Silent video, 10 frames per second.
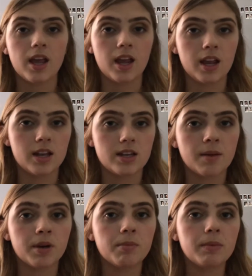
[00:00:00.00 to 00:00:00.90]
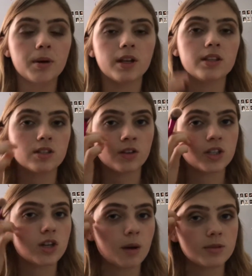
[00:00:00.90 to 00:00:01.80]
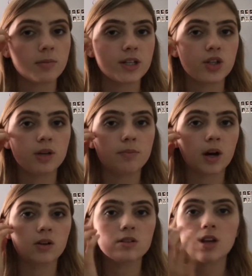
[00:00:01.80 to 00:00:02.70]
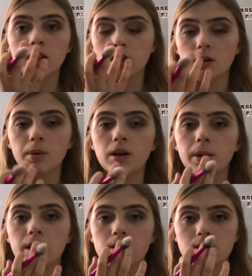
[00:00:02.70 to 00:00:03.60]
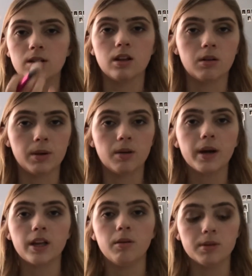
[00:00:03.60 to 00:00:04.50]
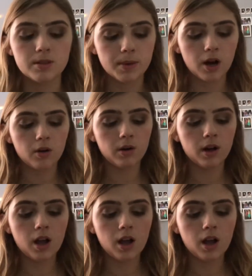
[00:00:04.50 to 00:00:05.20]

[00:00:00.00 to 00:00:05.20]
And I'm going to be putting this on the tops of my cheekbones, a little bit on my nose, and a little bit on my cupid's bow.